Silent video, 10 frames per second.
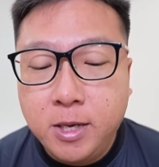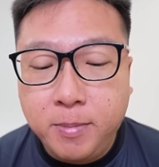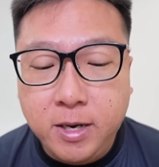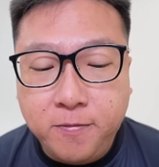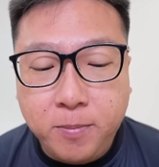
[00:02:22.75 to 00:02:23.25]

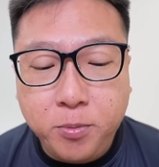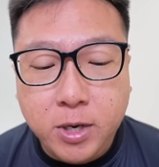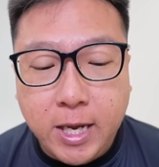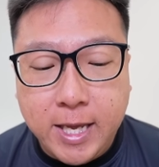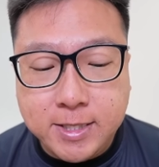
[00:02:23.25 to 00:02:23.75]
But if I put
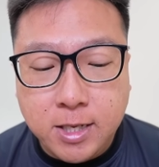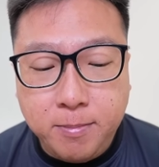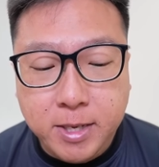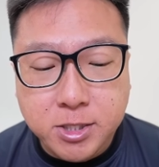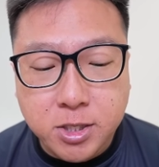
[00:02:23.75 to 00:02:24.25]
an
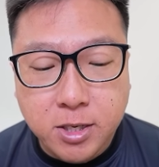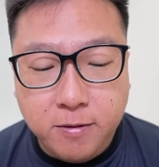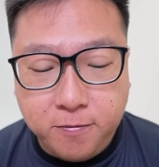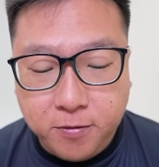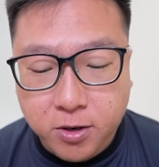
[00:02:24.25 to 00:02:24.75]
exclamation
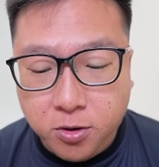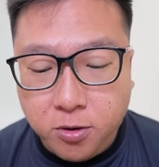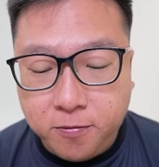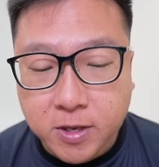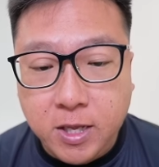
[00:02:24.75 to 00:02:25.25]
in front
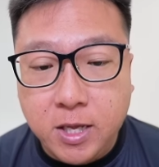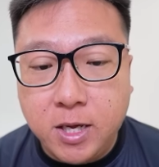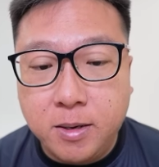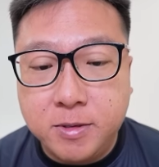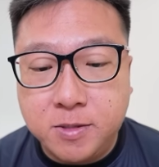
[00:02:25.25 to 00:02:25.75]
of
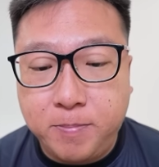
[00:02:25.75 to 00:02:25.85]
the